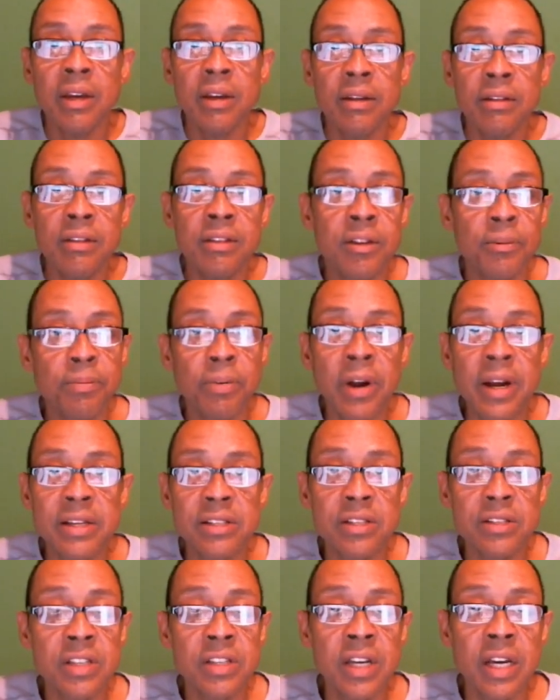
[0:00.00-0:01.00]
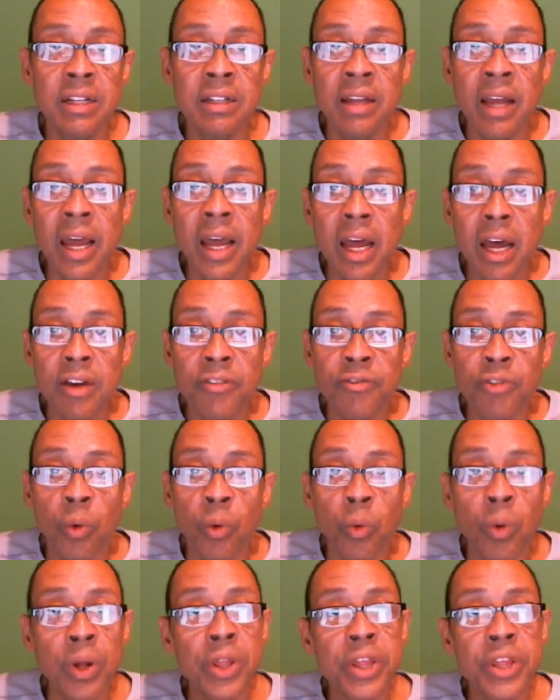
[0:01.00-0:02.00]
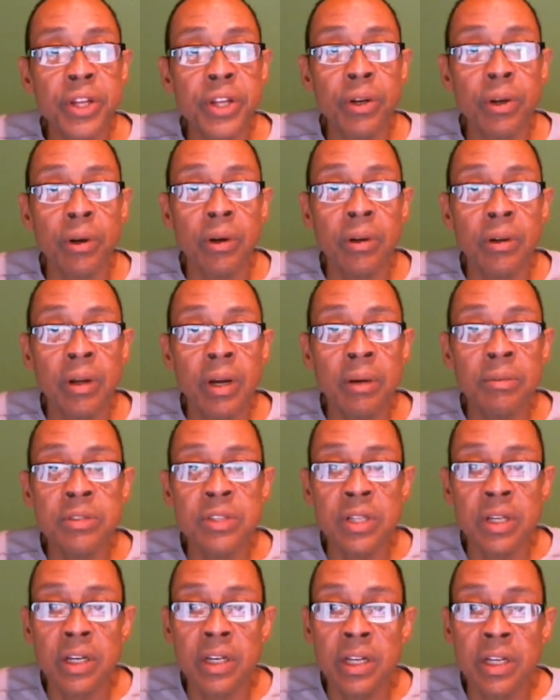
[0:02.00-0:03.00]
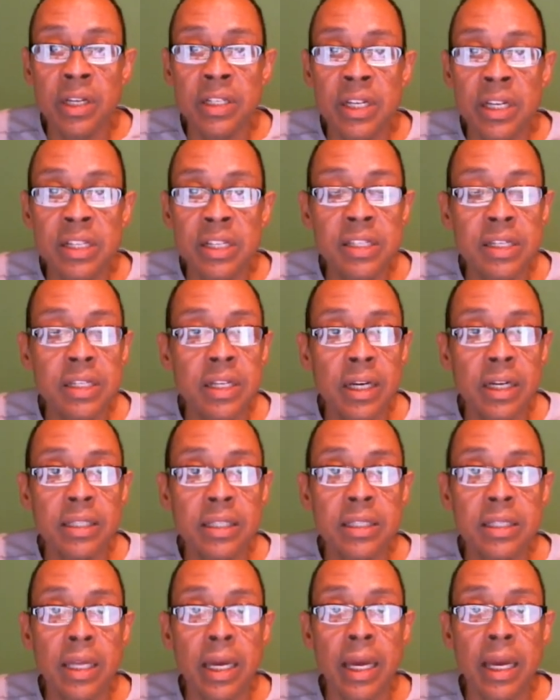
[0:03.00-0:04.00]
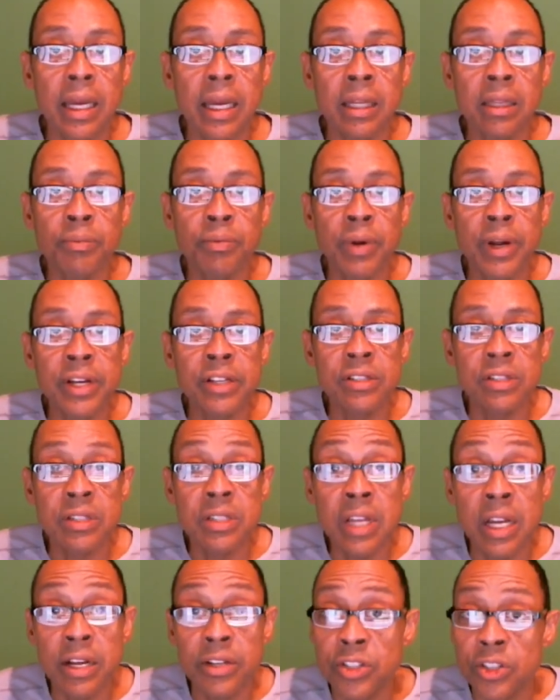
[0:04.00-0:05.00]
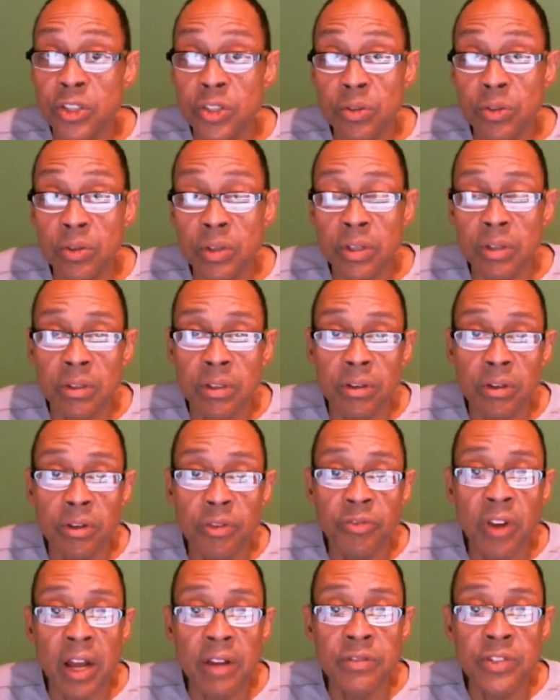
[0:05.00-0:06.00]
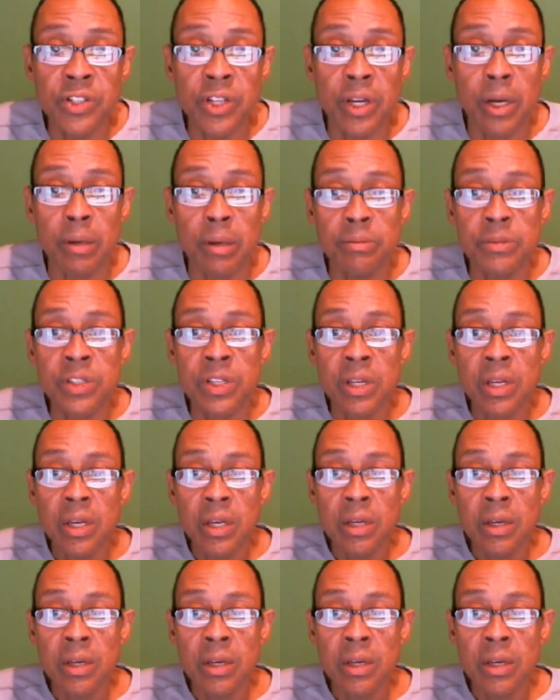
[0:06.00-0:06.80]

the price is cut in half or 1/3. I was looking at Daisy Duck today, and the price is down to 235 gems.